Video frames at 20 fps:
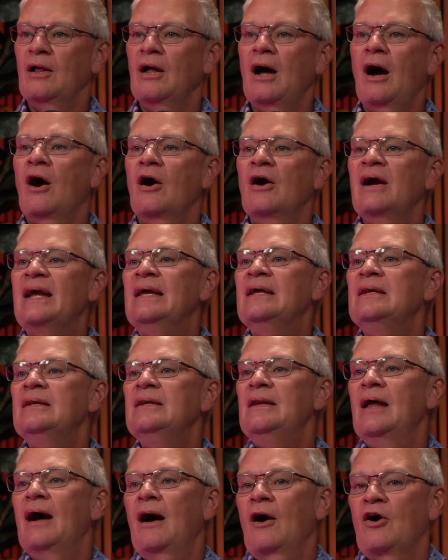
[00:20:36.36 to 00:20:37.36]
are
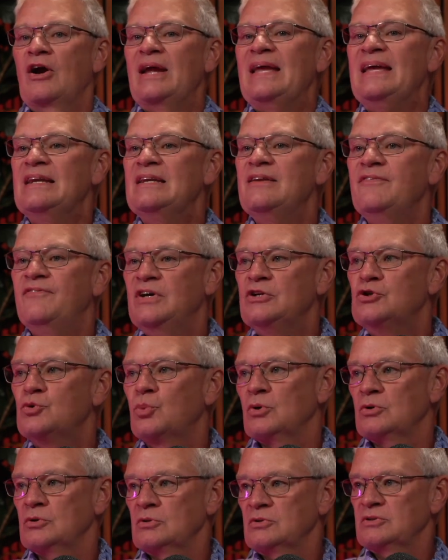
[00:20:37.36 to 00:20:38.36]

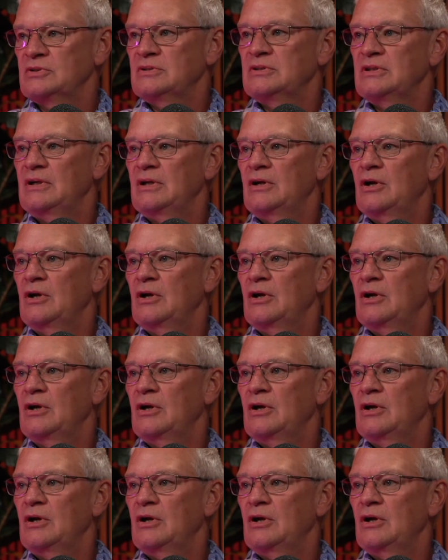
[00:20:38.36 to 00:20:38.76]
individuals.